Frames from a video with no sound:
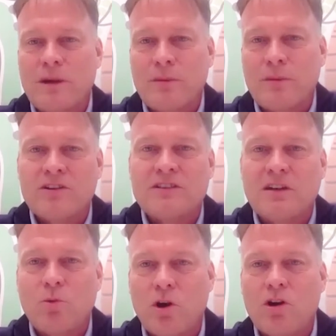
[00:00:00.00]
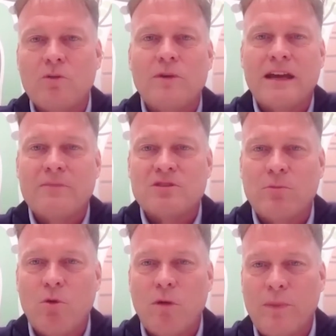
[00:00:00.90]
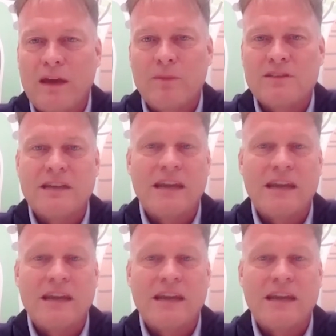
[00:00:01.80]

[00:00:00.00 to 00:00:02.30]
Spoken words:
market in the world when it comes to mobile payments.